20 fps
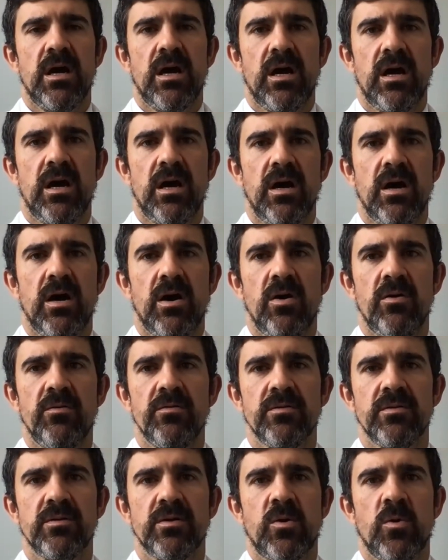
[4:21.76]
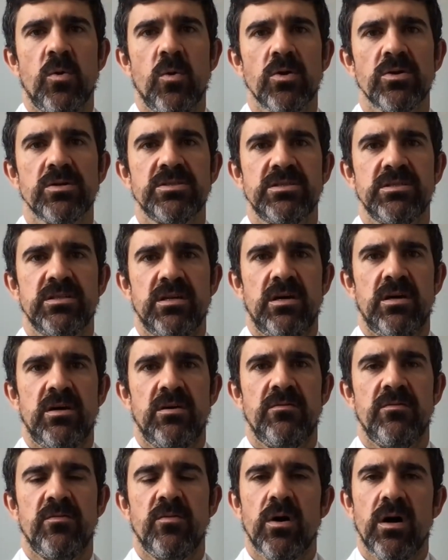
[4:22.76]
uh, over the course
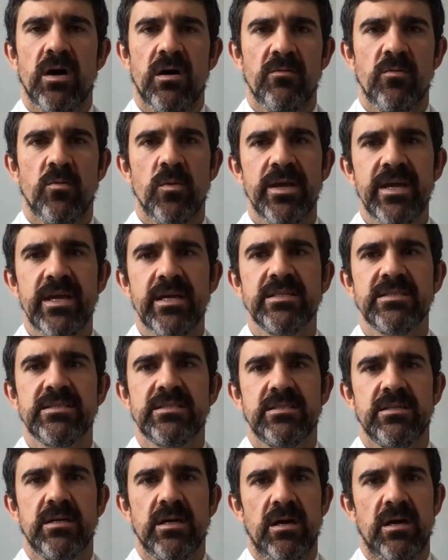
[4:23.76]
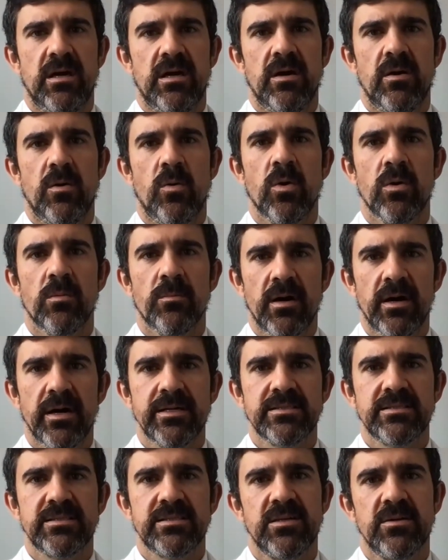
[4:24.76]
of, of weeks uh, or
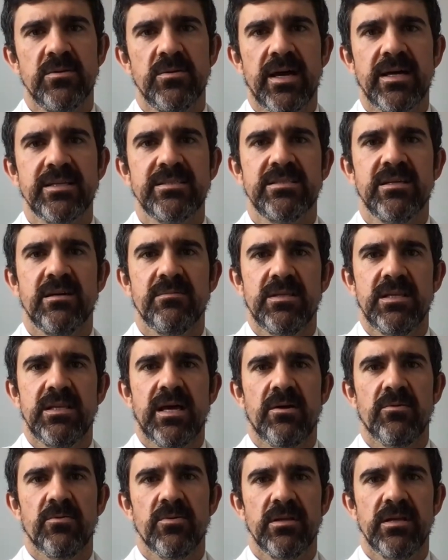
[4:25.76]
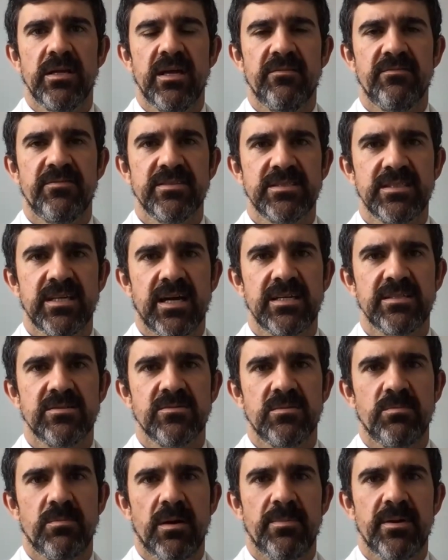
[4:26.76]
months. So that's something I really emphasize
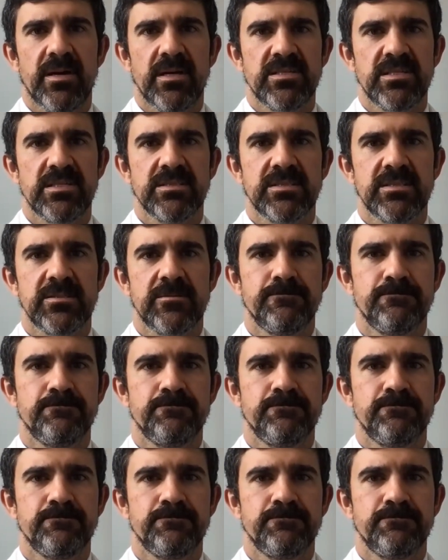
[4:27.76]
with my patients.